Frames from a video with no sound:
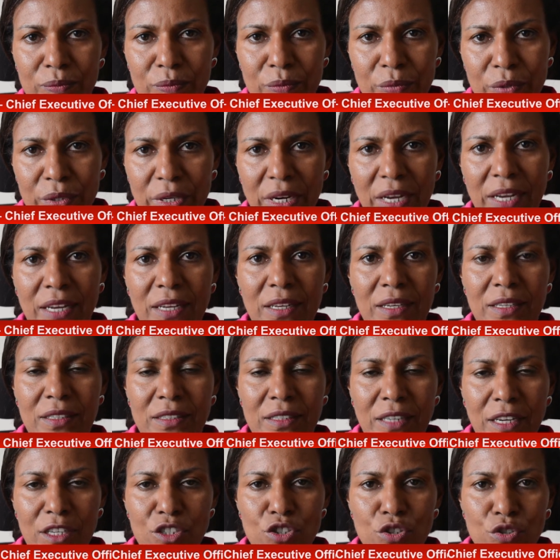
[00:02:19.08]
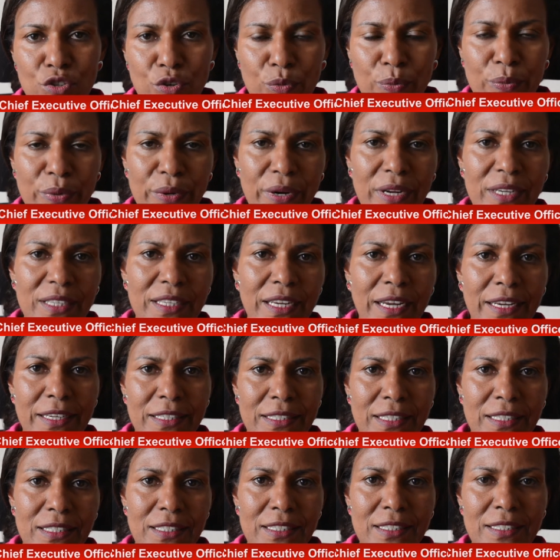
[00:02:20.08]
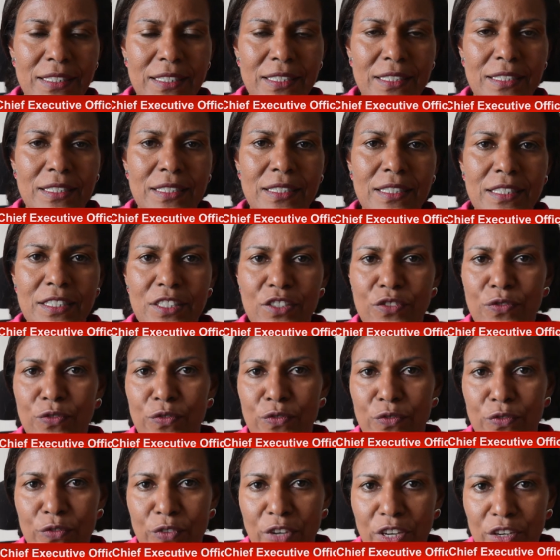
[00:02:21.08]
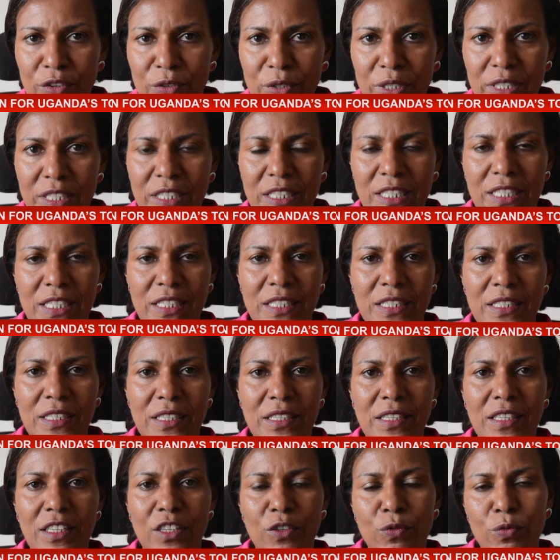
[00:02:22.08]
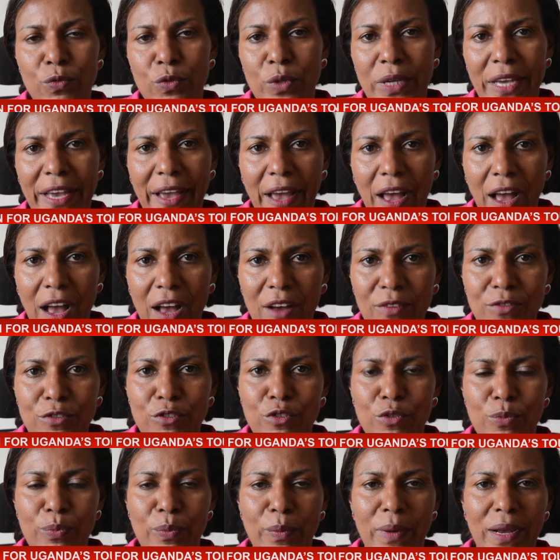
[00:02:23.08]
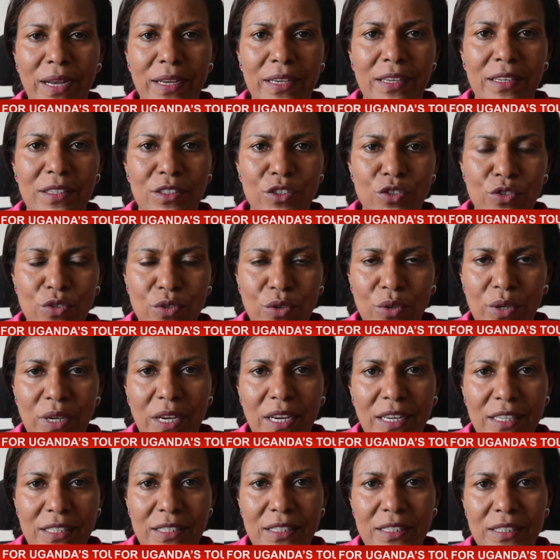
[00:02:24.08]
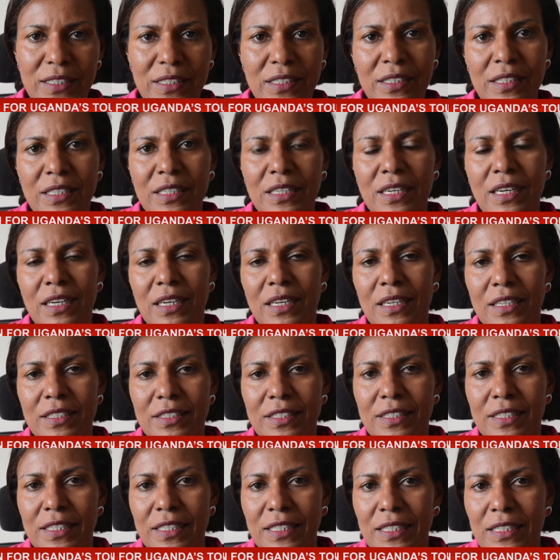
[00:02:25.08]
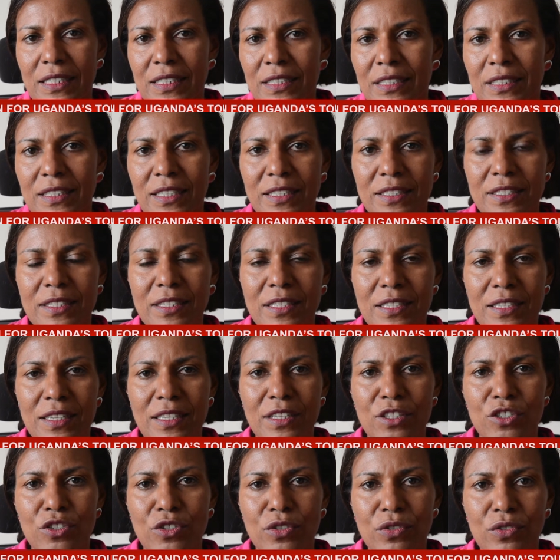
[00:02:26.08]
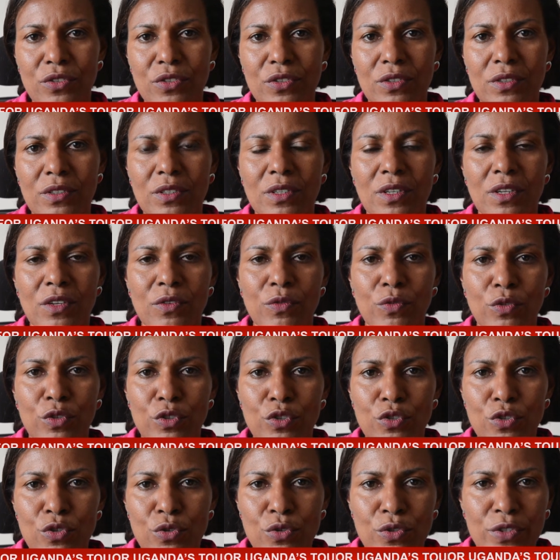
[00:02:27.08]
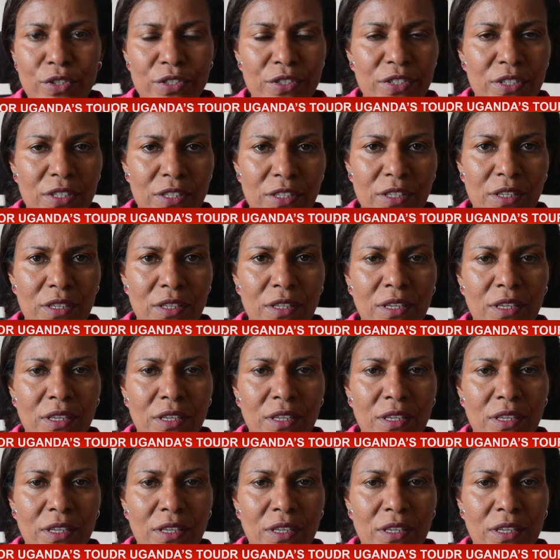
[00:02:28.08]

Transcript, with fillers: brand, a national brand identity is very key if we have to market Uganda as the key destination for tourists.